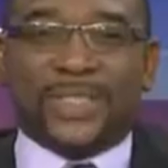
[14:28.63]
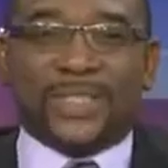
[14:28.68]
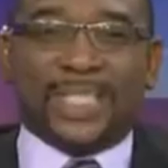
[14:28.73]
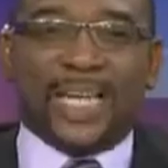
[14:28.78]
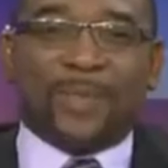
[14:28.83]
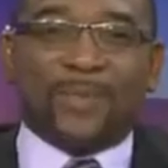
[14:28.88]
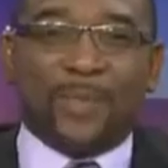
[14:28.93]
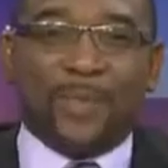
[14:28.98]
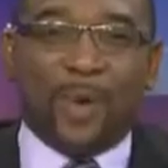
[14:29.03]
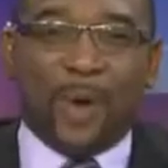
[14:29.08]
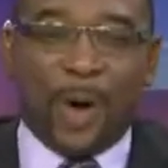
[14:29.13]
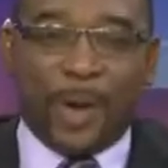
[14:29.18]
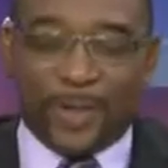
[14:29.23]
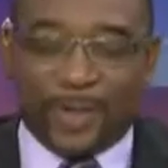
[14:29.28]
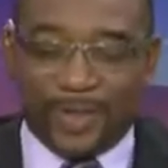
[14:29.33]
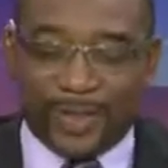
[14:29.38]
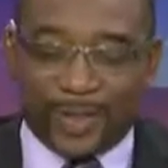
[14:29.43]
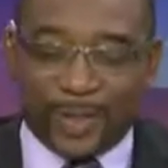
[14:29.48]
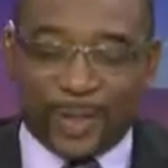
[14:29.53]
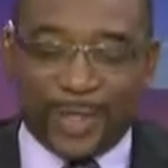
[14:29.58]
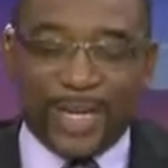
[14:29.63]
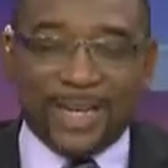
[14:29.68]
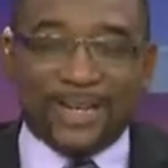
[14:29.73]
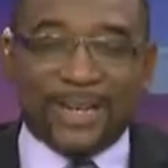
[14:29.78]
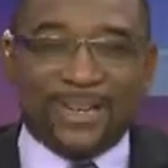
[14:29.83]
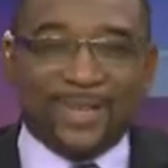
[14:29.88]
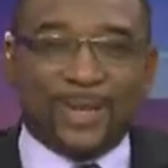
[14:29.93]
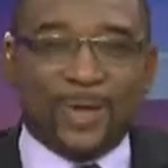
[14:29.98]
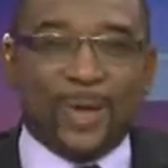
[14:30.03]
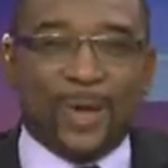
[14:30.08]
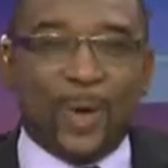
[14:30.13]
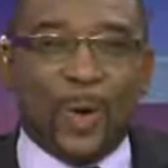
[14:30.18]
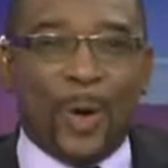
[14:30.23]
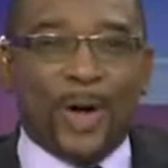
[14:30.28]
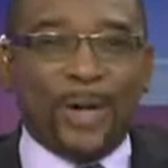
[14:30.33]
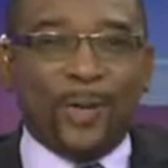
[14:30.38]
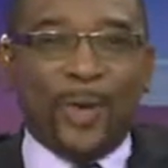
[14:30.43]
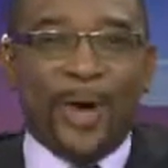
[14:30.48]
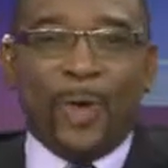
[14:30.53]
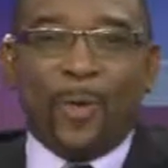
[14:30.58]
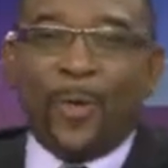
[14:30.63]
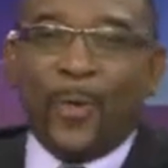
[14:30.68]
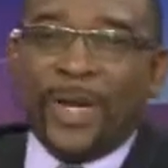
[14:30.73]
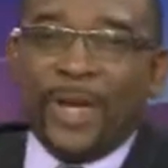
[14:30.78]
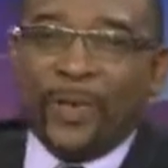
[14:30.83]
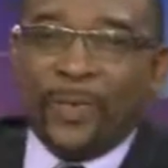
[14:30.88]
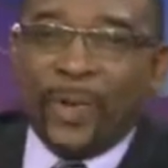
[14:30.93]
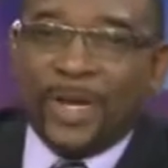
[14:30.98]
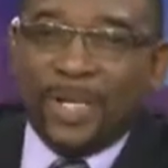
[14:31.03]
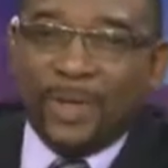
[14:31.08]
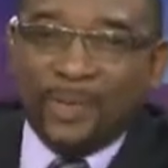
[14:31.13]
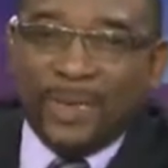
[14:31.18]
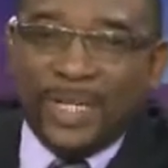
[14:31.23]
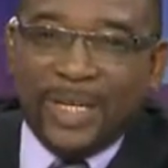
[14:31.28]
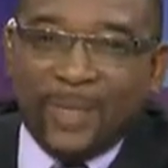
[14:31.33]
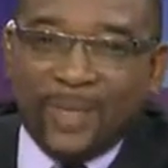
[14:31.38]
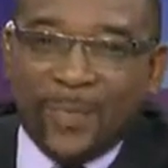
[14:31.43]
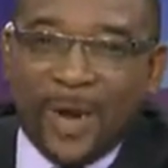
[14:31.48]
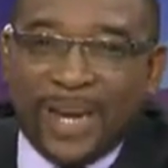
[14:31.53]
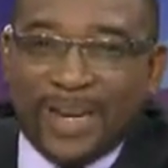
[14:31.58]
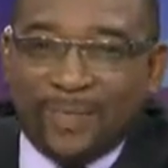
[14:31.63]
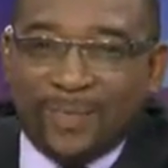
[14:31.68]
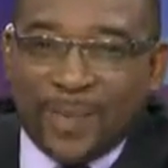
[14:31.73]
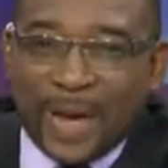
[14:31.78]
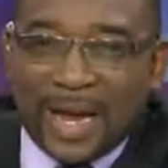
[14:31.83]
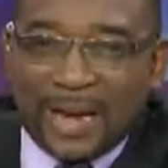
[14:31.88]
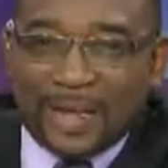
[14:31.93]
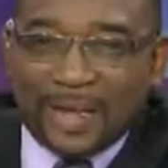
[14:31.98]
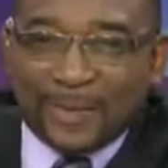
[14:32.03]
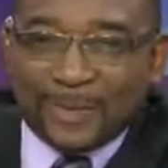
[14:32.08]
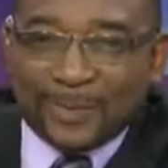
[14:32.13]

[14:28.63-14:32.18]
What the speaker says: still have more on this agenda. Don't go anywhere. We will be right back.